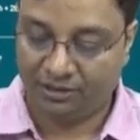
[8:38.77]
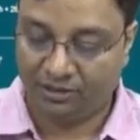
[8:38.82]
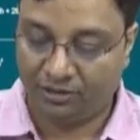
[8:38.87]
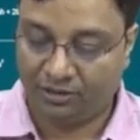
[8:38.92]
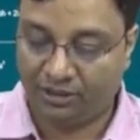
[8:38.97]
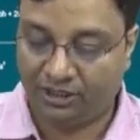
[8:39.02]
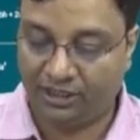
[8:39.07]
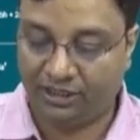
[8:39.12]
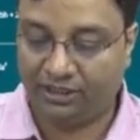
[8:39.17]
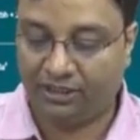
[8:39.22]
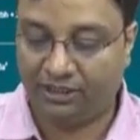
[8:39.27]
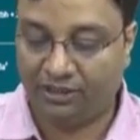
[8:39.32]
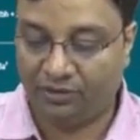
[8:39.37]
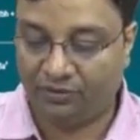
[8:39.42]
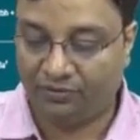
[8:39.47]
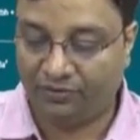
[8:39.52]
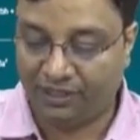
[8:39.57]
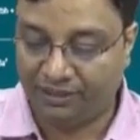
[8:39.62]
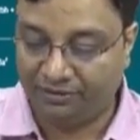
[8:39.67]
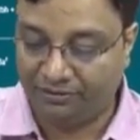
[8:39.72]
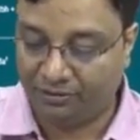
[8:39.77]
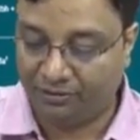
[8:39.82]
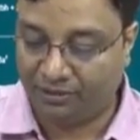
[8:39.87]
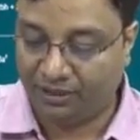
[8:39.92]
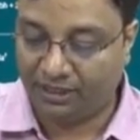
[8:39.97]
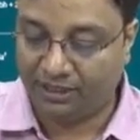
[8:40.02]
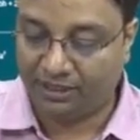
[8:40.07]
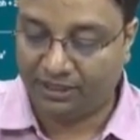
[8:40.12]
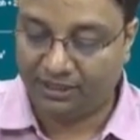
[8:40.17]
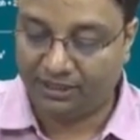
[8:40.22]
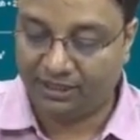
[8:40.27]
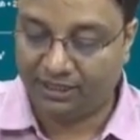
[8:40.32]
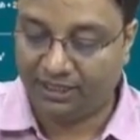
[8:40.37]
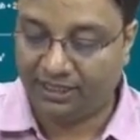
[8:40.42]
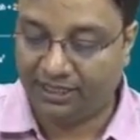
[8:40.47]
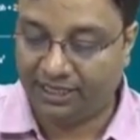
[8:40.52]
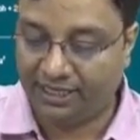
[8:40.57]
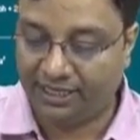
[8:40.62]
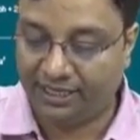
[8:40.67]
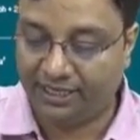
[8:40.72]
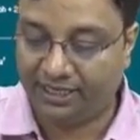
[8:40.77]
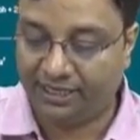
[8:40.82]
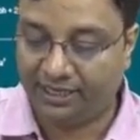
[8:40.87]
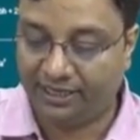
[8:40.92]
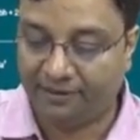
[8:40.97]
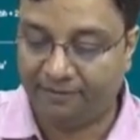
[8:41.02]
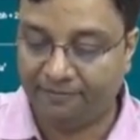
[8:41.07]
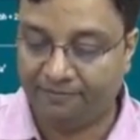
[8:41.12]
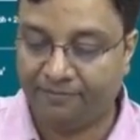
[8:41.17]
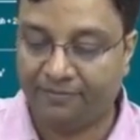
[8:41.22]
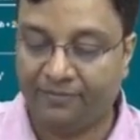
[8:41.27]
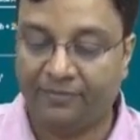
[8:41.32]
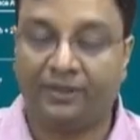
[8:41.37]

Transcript: So 6 into 5 square is the area